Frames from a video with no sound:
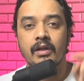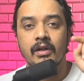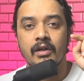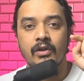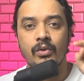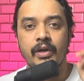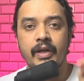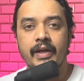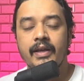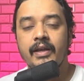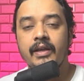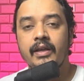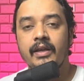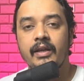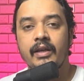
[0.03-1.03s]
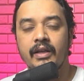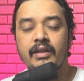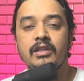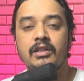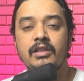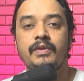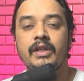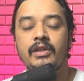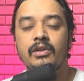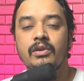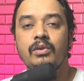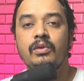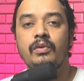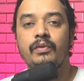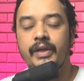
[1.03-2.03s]
Today in this
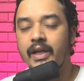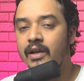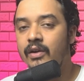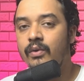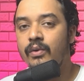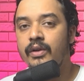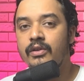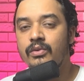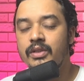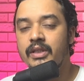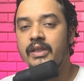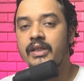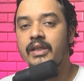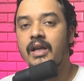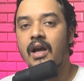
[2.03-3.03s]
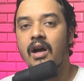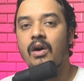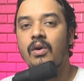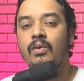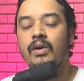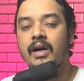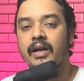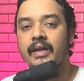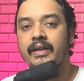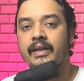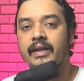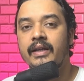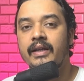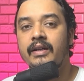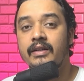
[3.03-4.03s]
video we are going to see how I
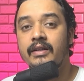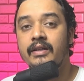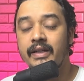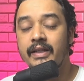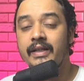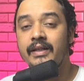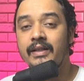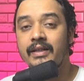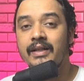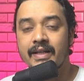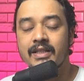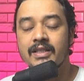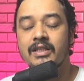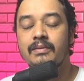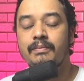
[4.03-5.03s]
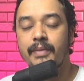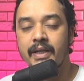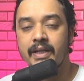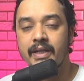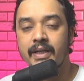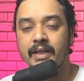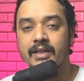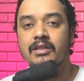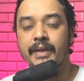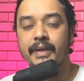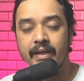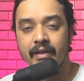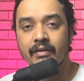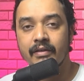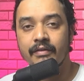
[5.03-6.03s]
can read the text based
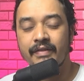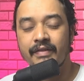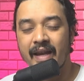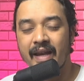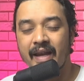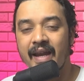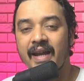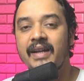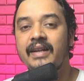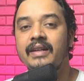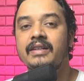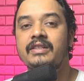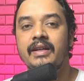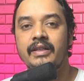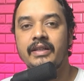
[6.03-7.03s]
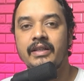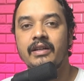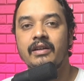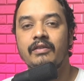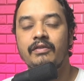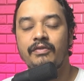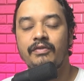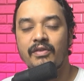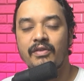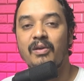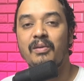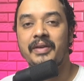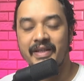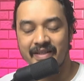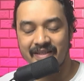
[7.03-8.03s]
PDF and extract the data from
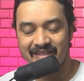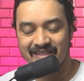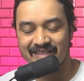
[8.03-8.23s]
it.